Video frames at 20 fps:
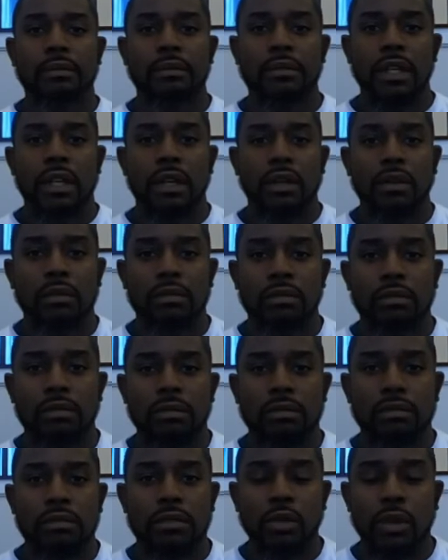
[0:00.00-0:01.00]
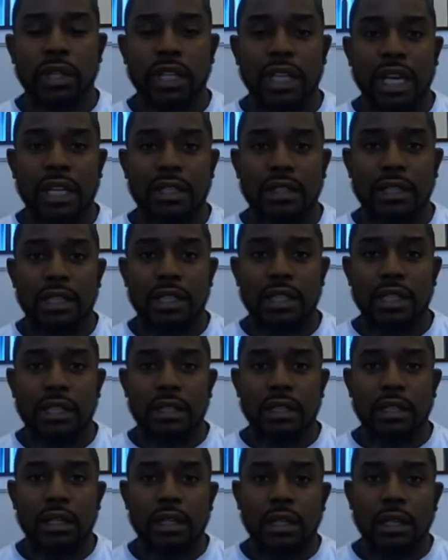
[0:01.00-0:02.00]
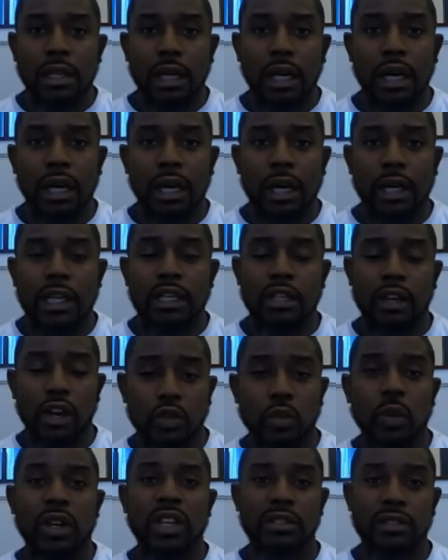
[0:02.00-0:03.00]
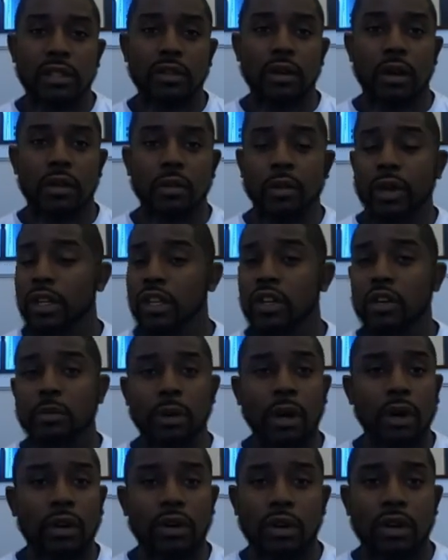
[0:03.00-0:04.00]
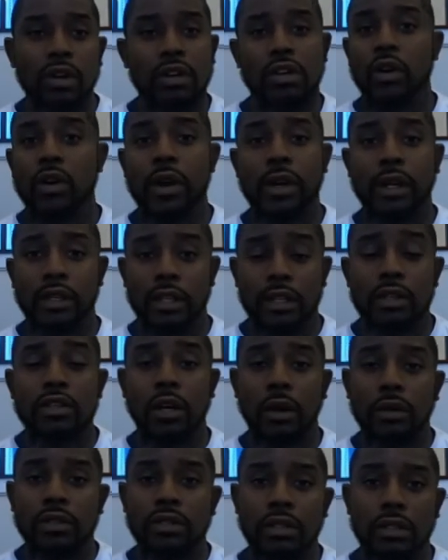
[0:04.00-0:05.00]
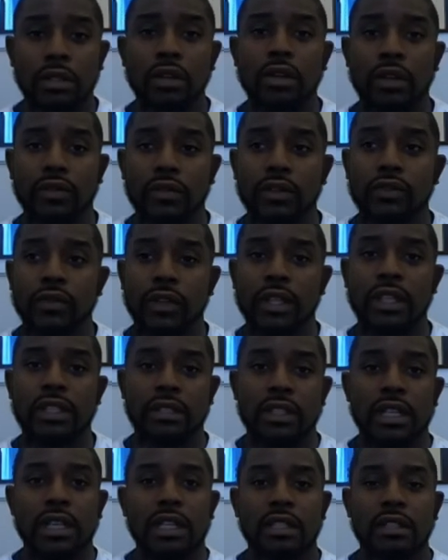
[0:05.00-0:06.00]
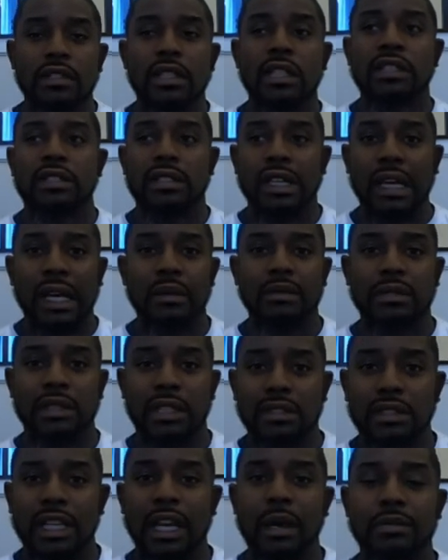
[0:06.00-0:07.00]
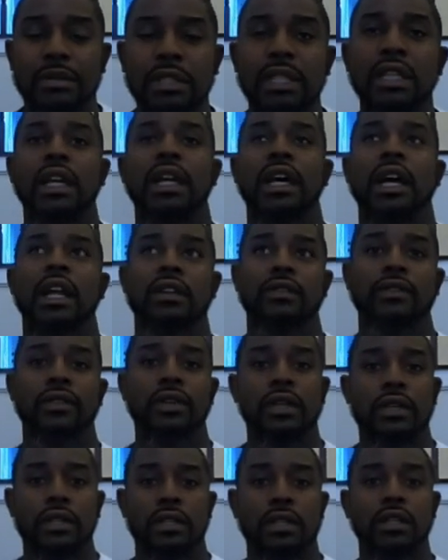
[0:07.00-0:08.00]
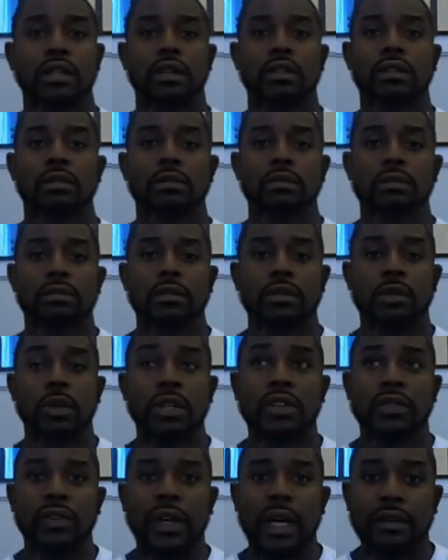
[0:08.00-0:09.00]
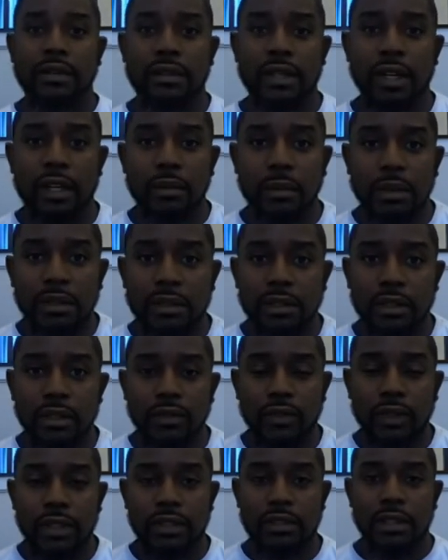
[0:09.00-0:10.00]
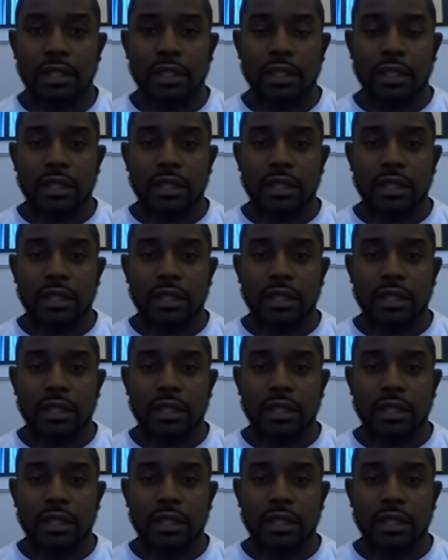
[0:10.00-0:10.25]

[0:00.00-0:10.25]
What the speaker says: 2018. He knows what he's doing. Whether you're a boater or co-angler, you know what you're doing. If you finish 10 times in the top 10 out of 25 tournaments, you fished